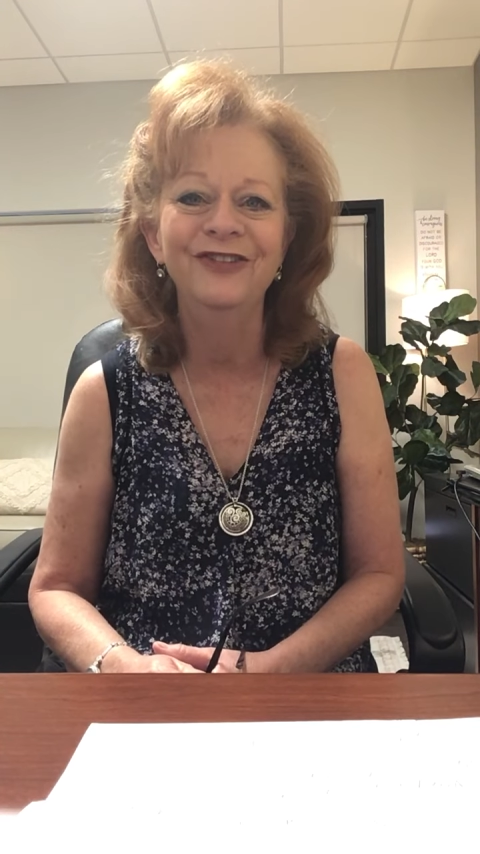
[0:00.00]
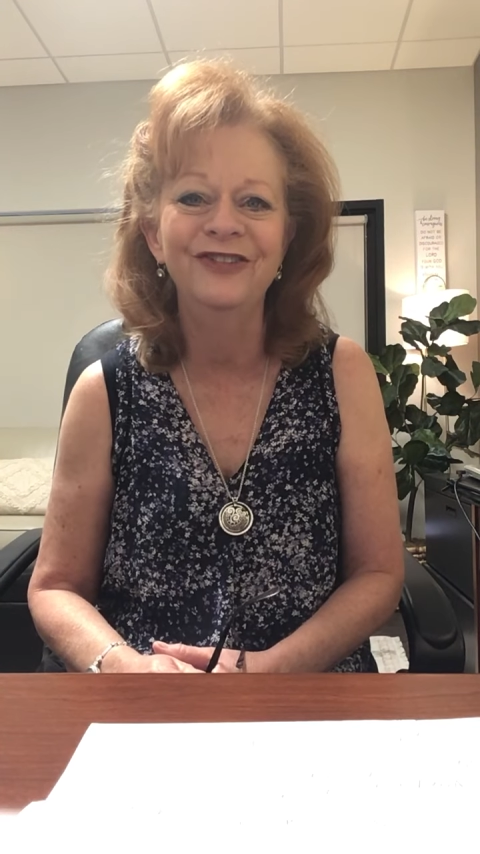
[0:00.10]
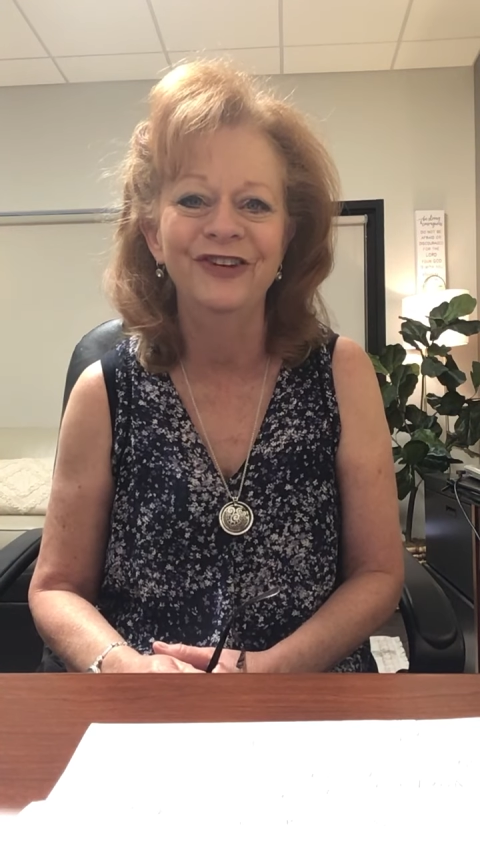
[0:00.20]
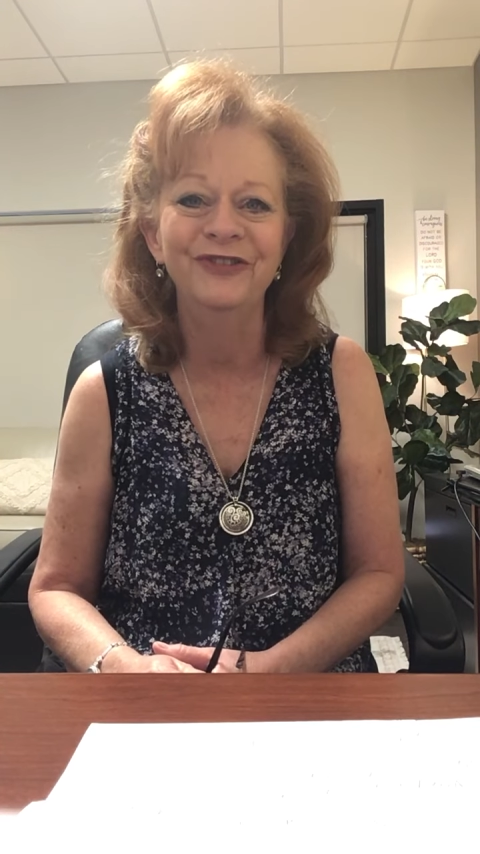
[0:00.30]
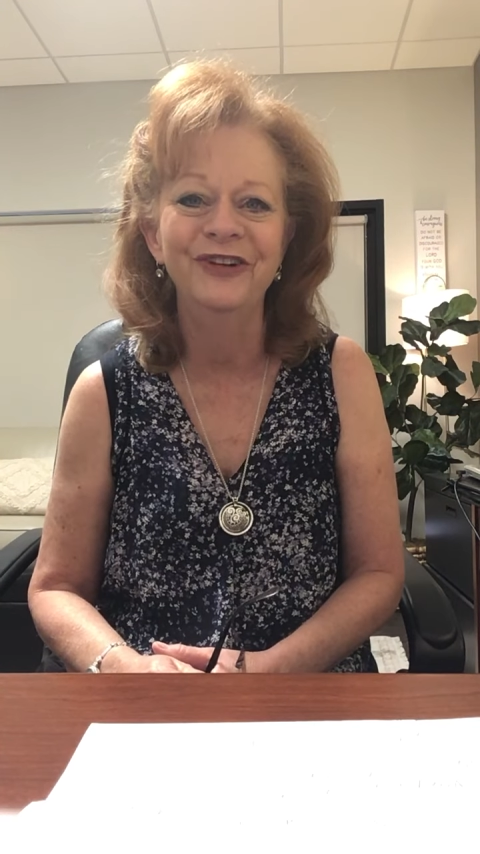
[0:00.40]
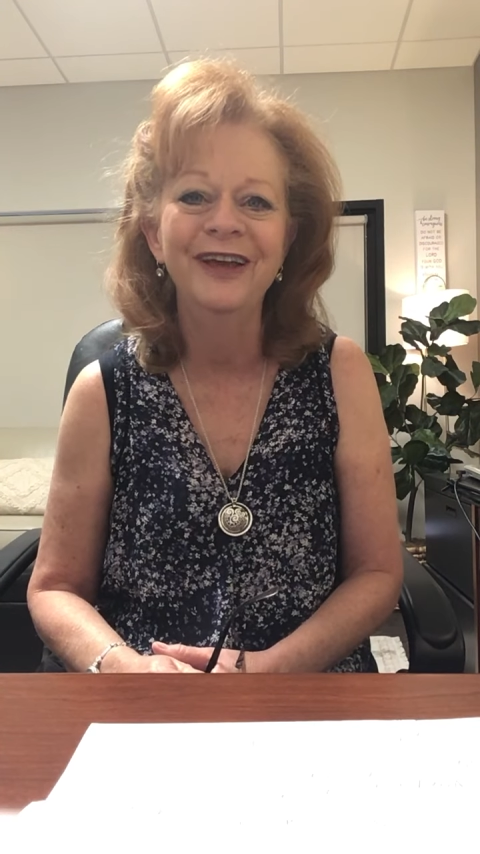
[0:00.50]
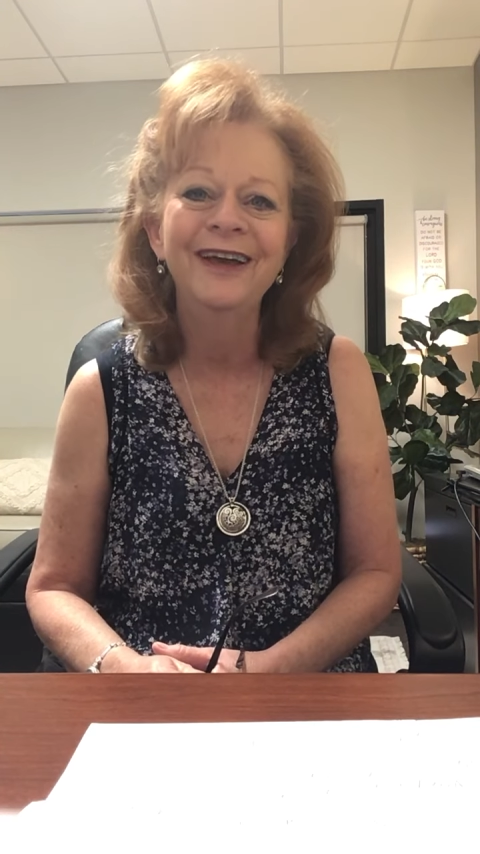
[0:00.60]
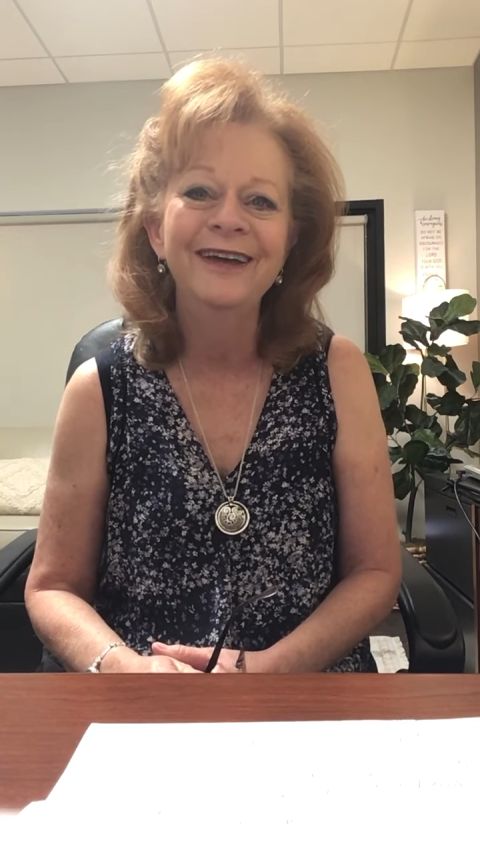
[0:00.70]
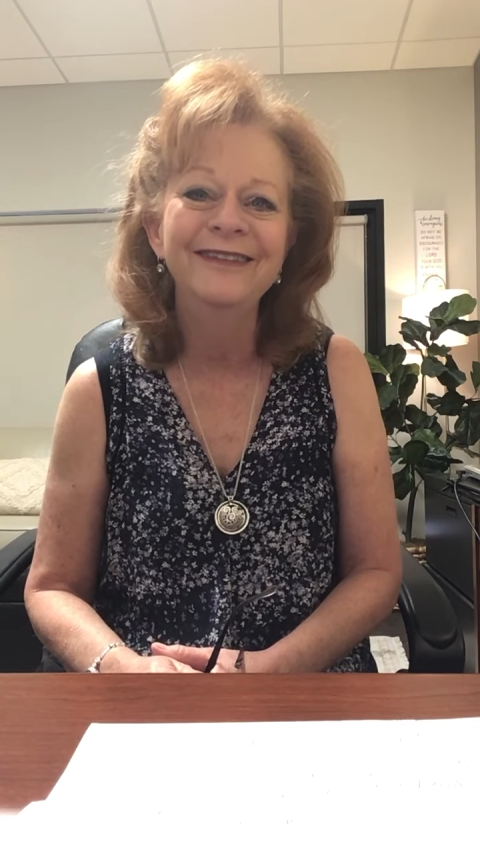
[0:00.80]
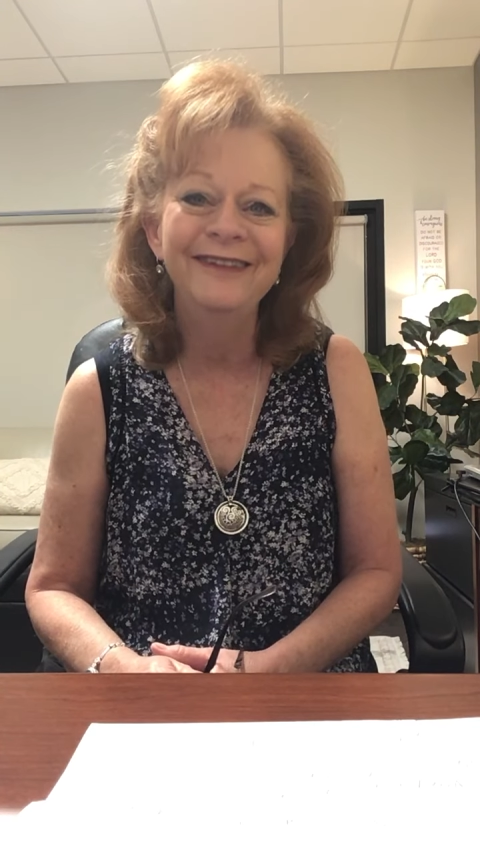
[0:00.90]
you soon.
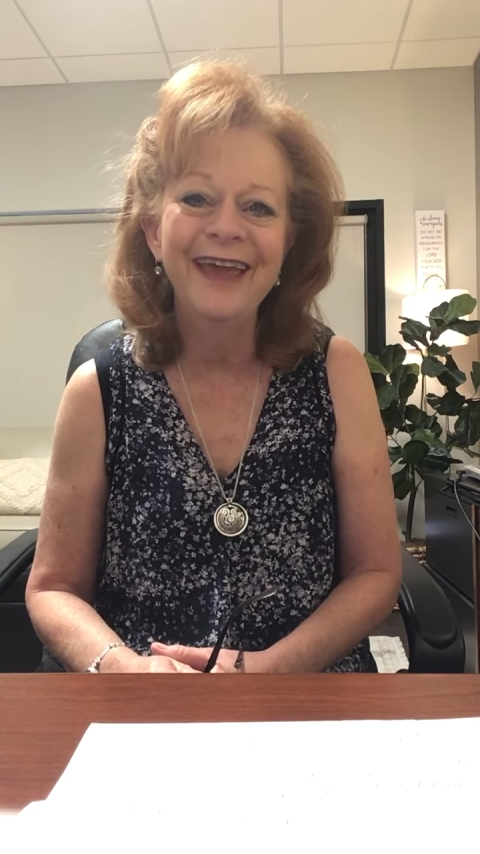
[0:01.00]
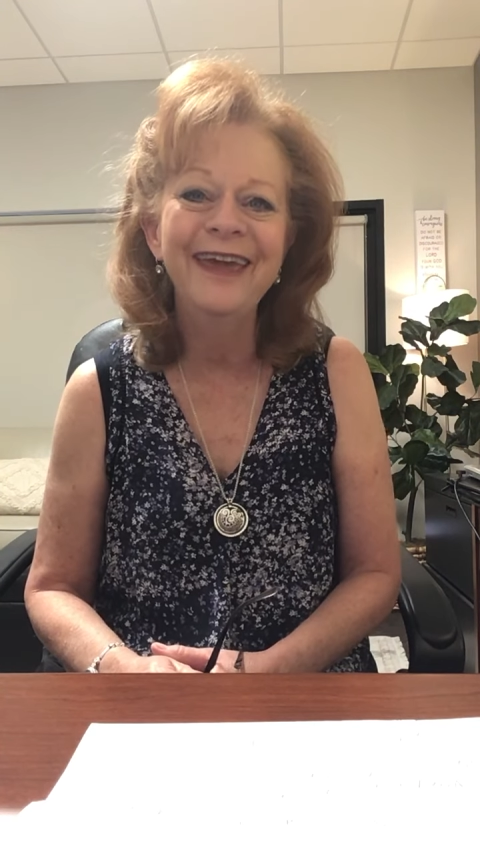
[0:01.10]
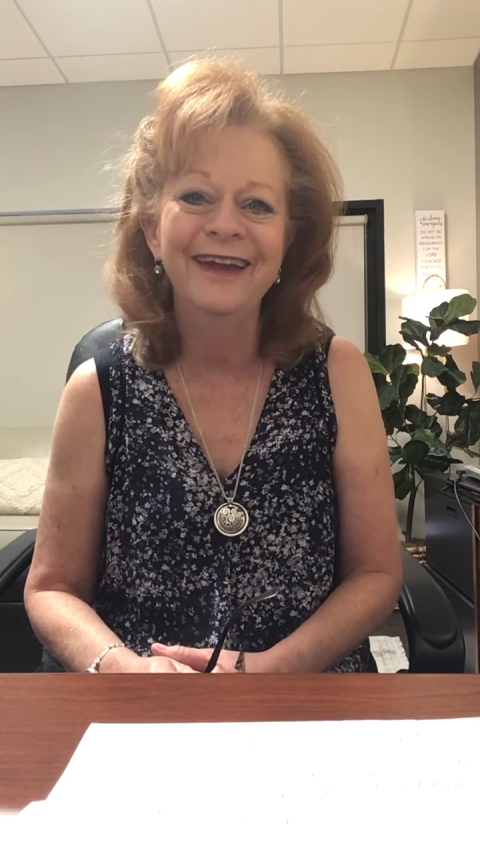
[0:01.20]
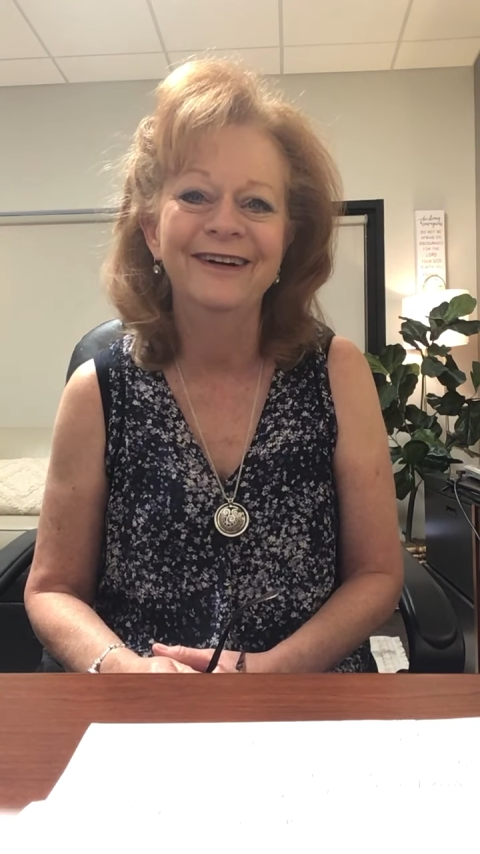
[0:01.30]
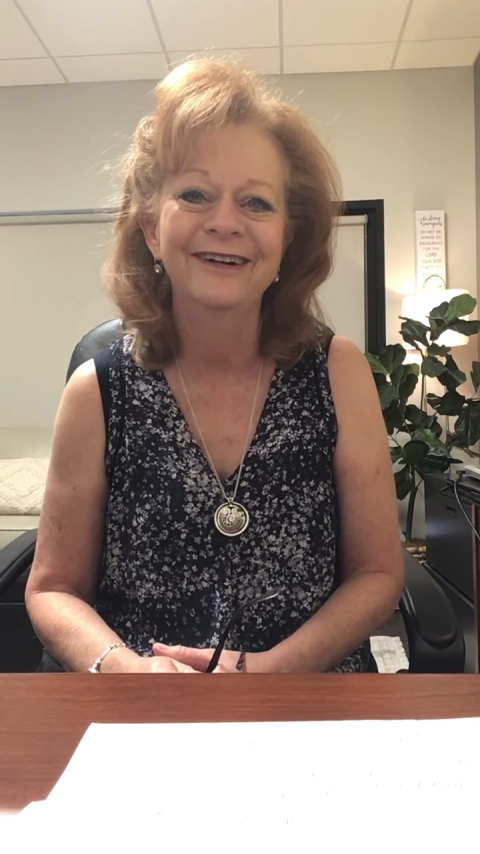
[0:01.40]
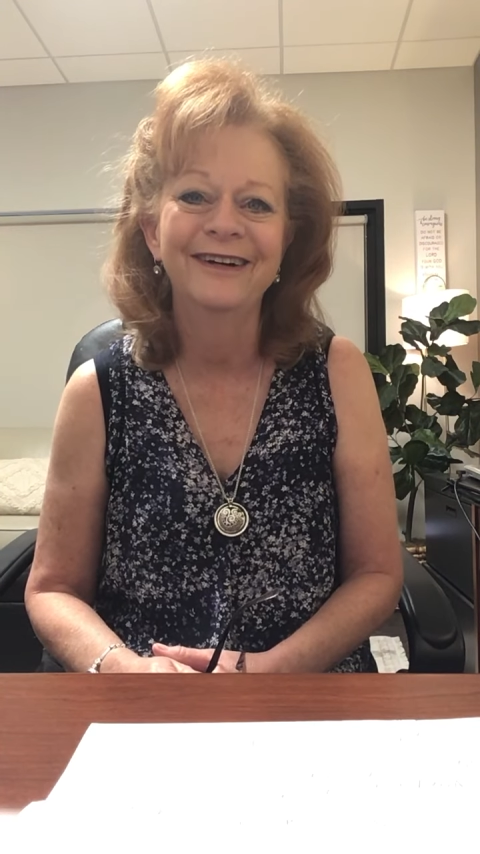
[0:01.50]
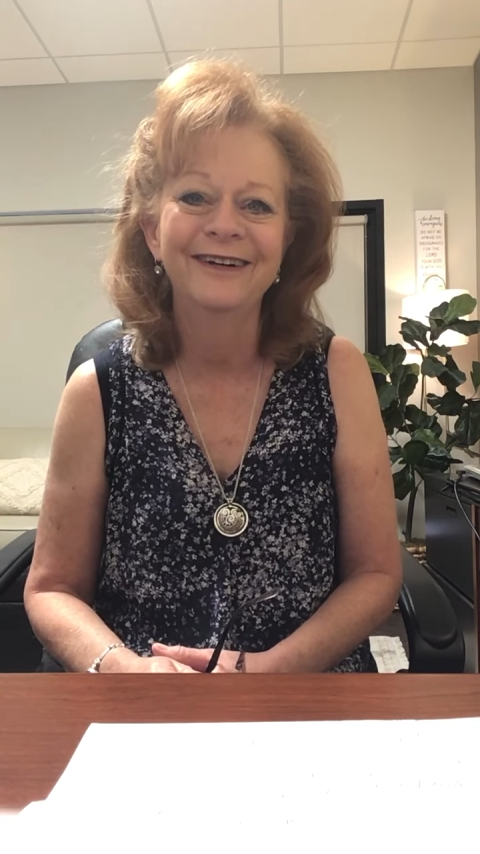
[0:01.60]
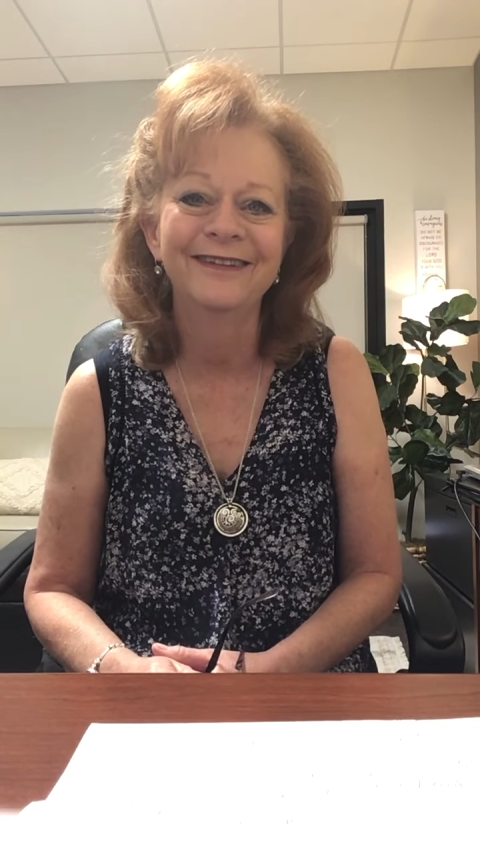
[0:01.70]
Take care.